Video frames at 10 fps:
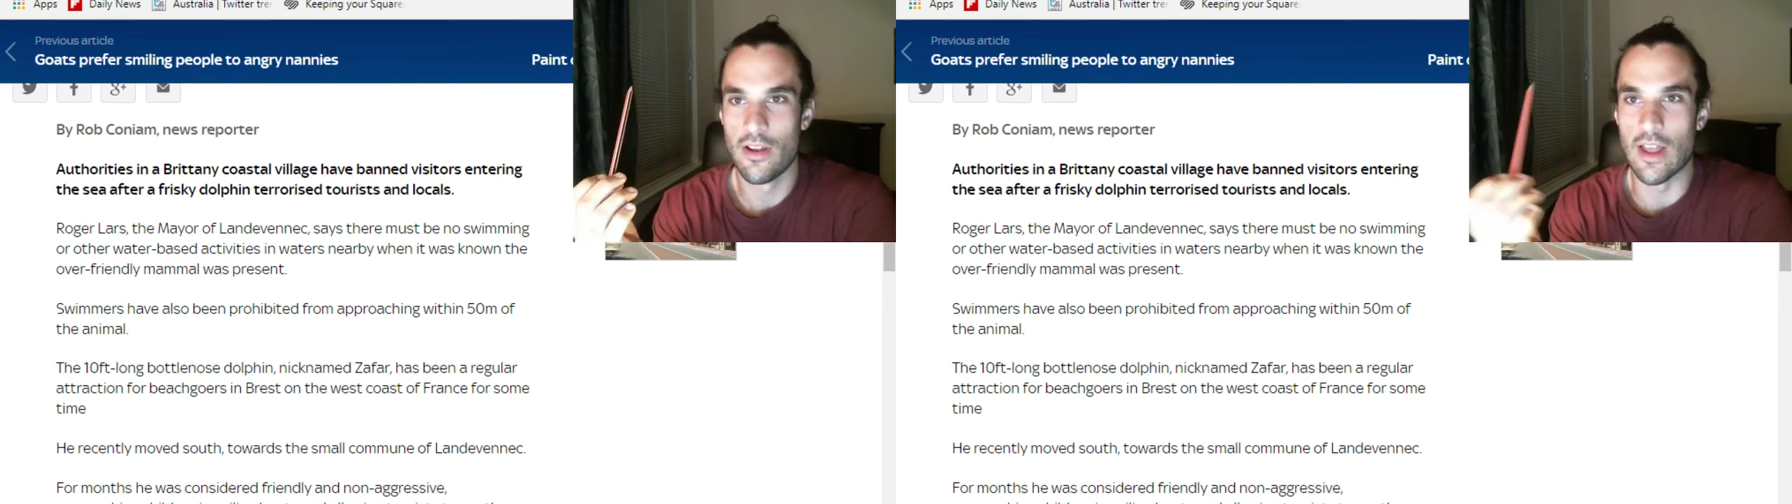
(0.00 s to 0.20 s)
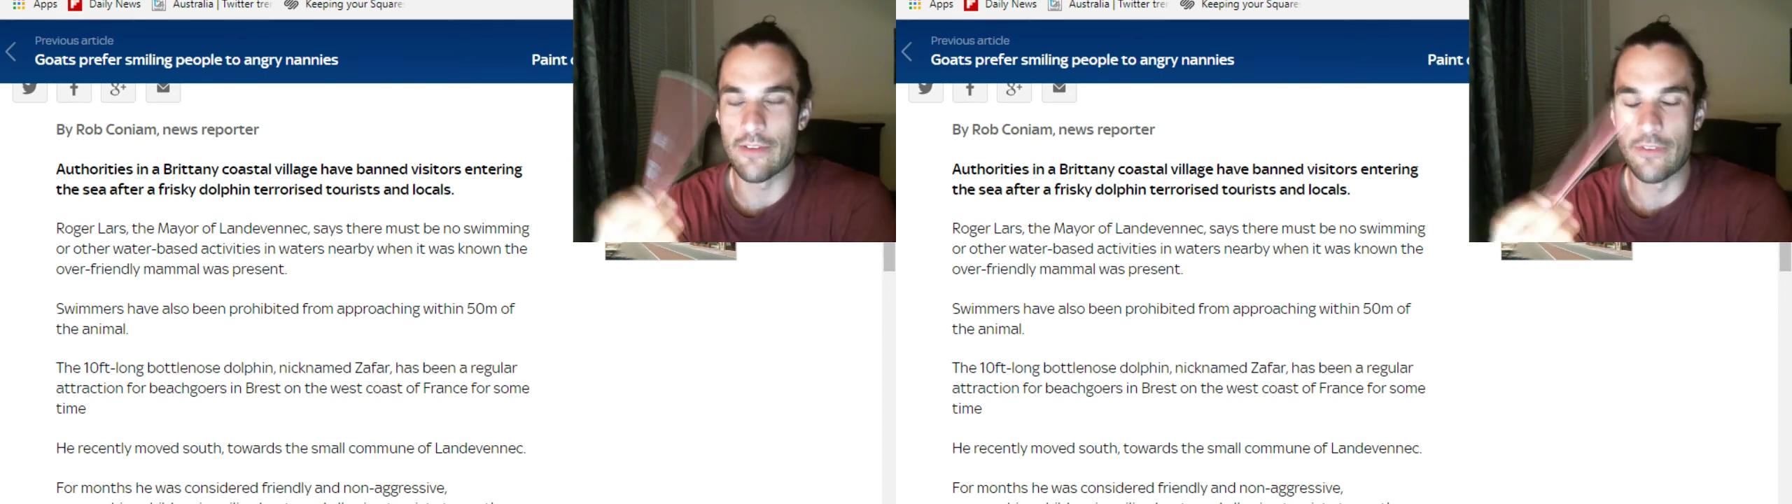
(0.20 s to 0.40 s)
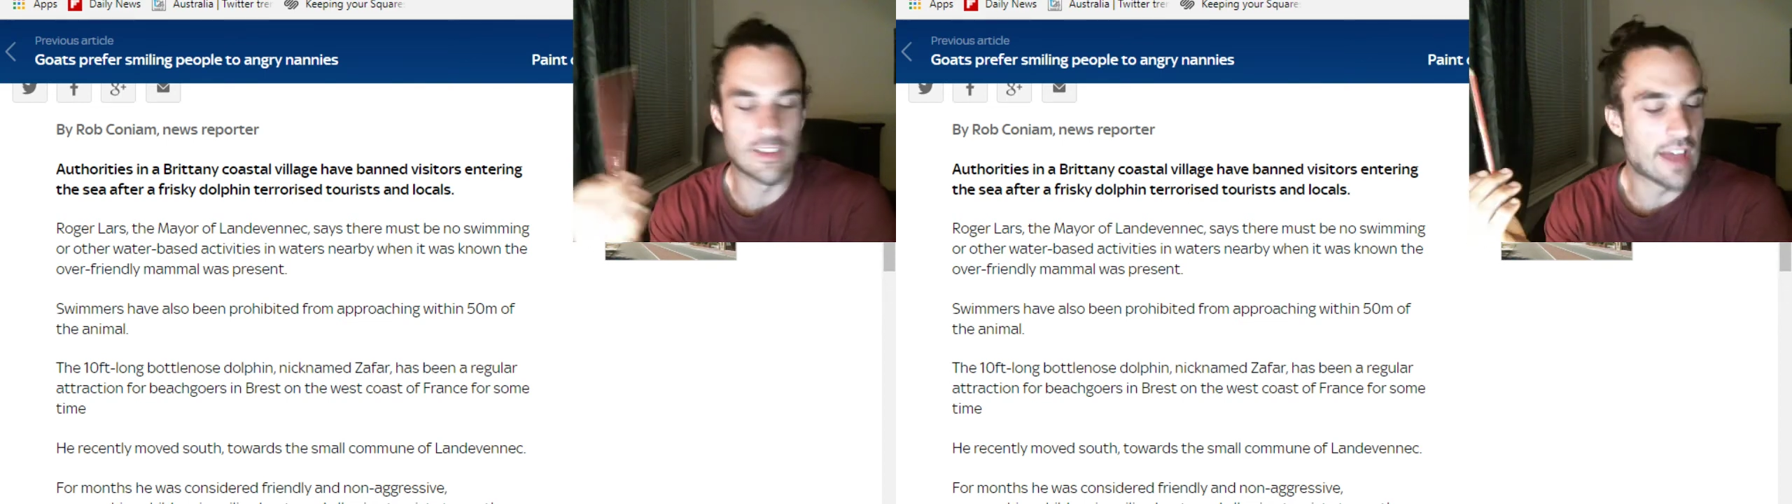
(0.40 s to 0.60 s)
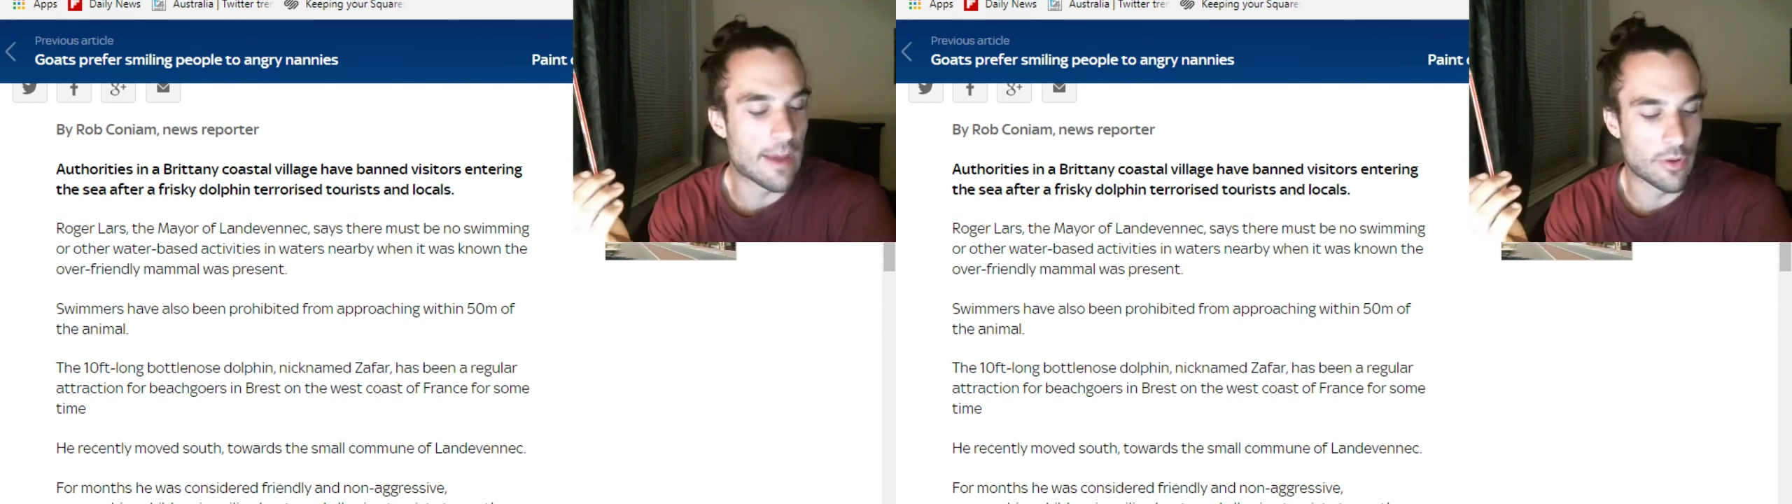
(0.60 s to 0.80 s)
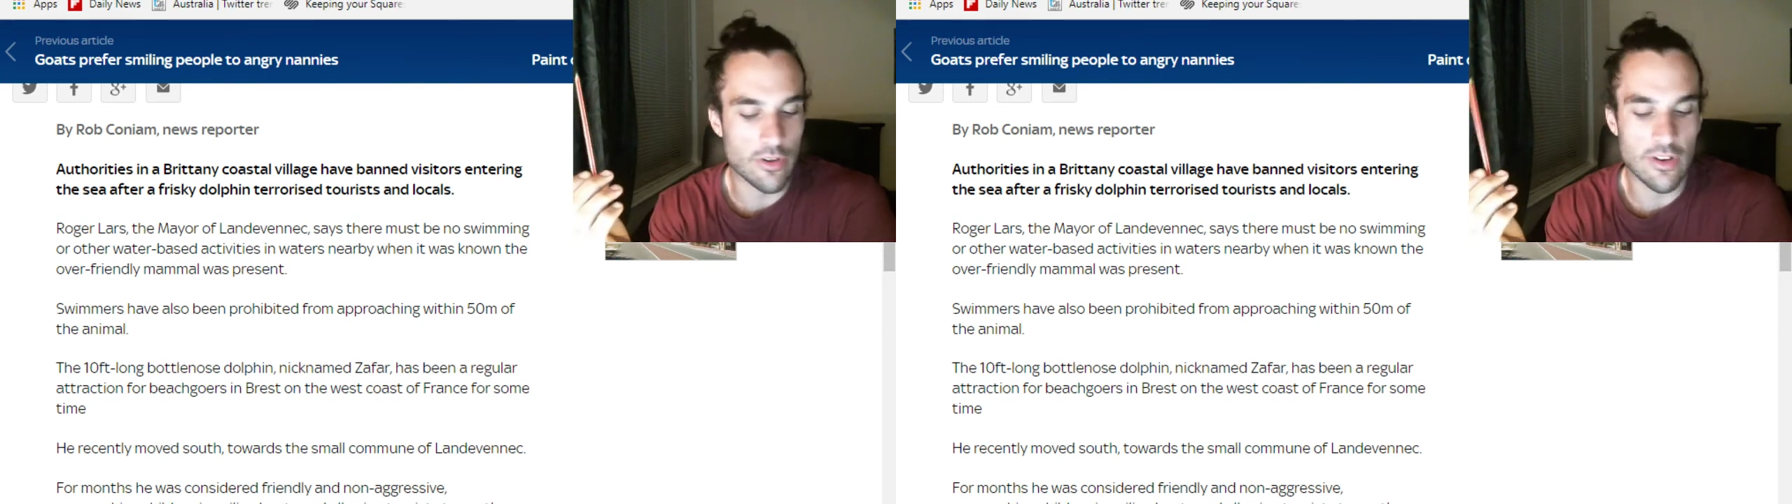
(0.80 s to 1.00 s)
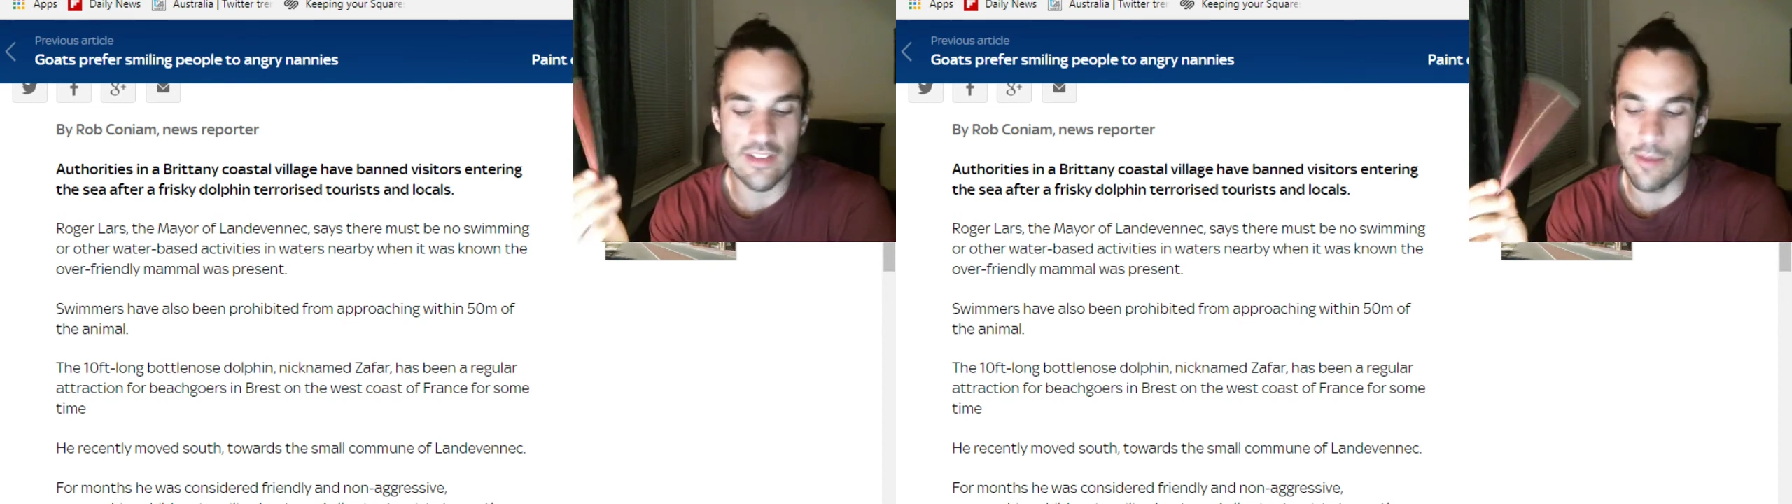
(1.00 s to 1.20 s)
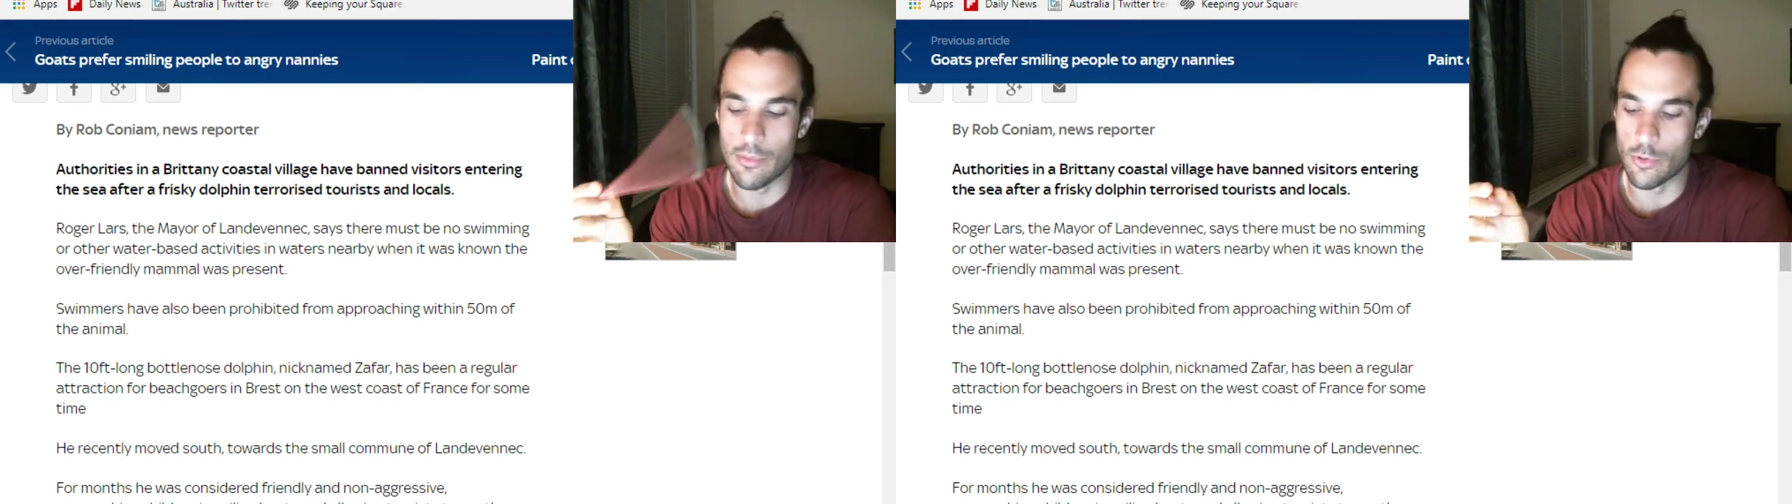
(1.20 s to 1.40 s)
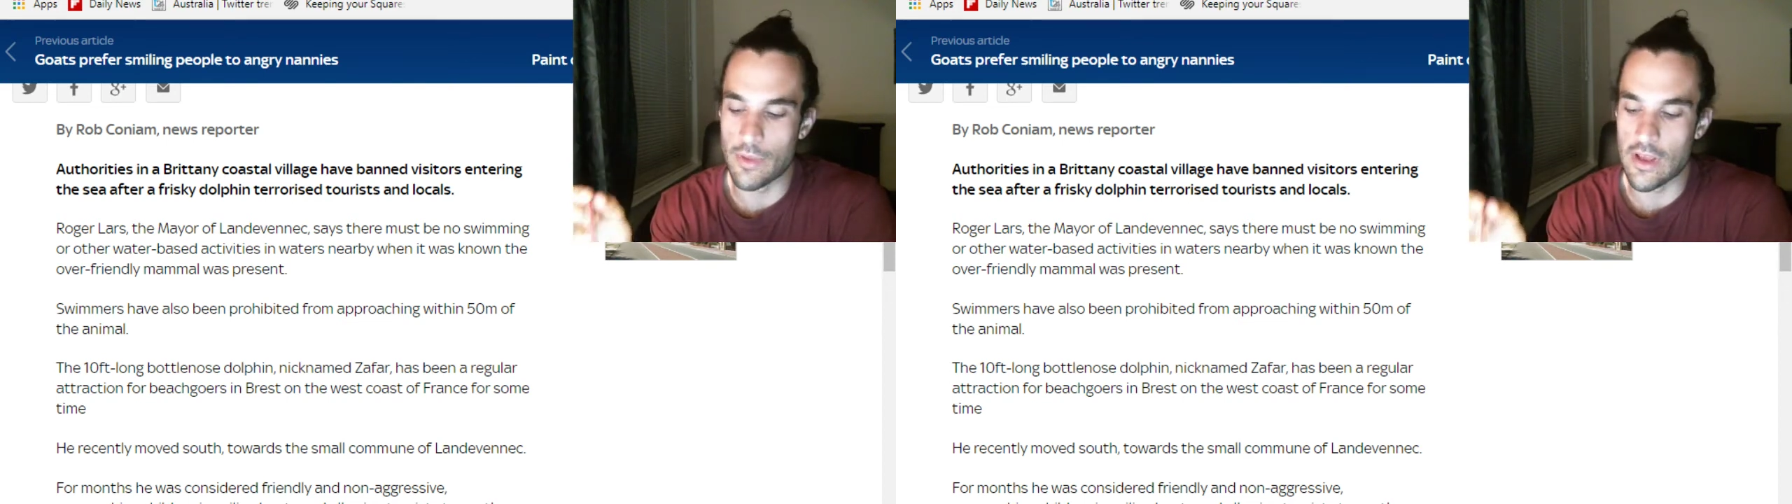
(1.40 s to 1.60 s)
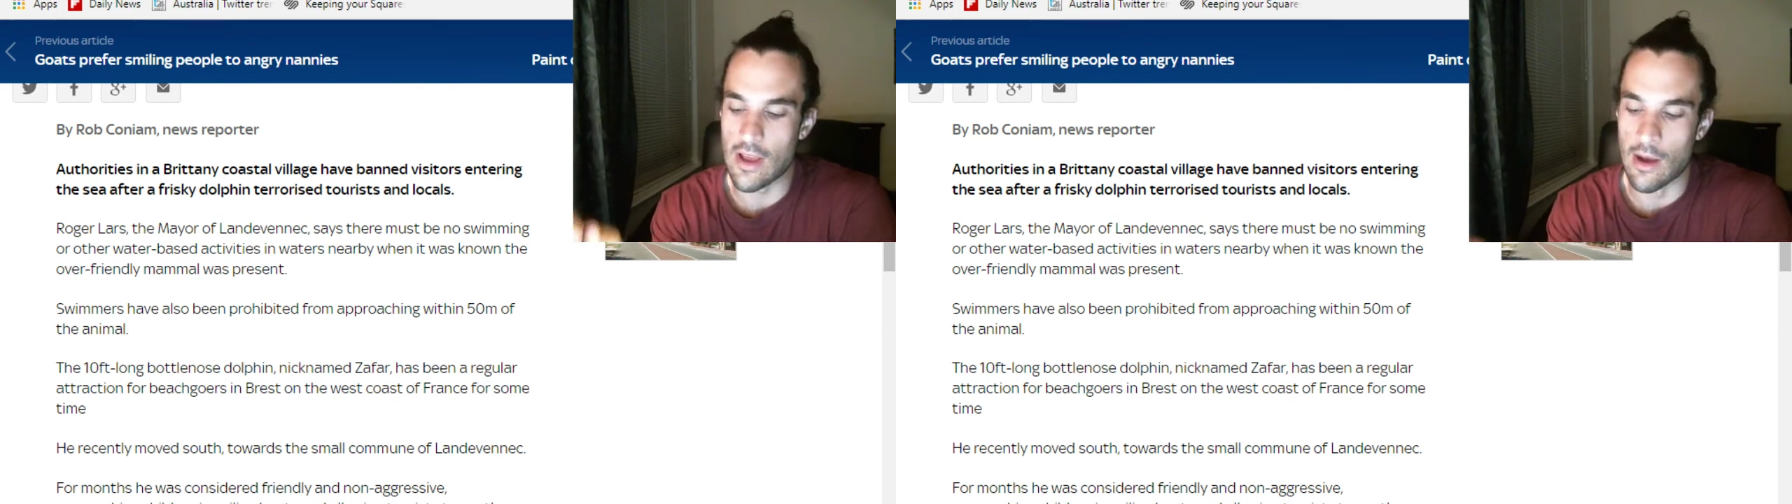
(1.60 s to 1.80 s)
Like, for example, a good example would be,